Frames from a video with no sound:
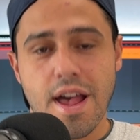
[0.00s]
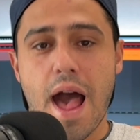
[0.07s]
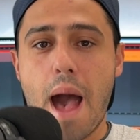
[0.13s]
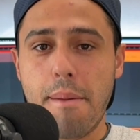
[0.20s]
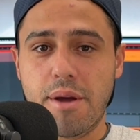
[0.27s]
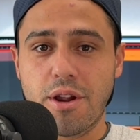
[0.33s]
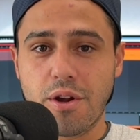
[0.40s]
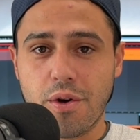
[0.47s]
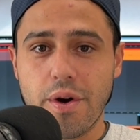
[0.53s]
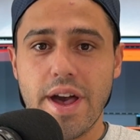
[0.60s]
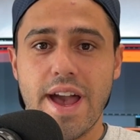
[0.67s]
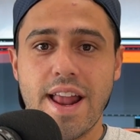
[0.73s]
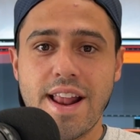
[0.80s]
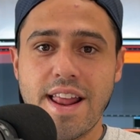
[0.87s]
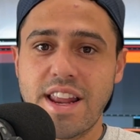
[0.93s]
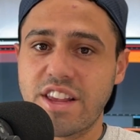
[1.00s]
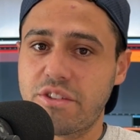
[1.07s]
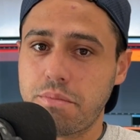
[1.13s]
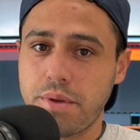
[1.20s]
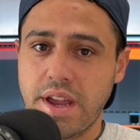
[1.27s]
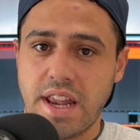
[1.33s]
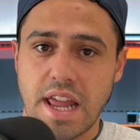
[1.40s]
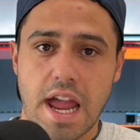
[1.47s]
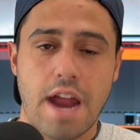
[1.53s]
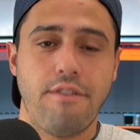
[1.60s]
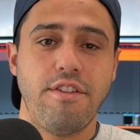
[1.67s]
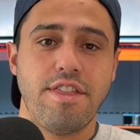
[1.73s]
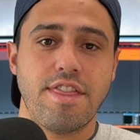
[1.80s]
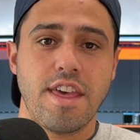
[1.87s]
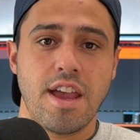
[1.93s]
I'm going to go ahead and explain
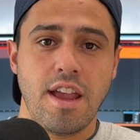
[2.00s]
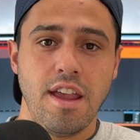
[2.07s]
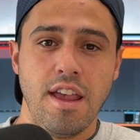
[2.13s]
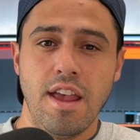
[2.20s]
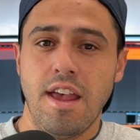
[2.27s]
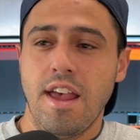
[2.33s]
everything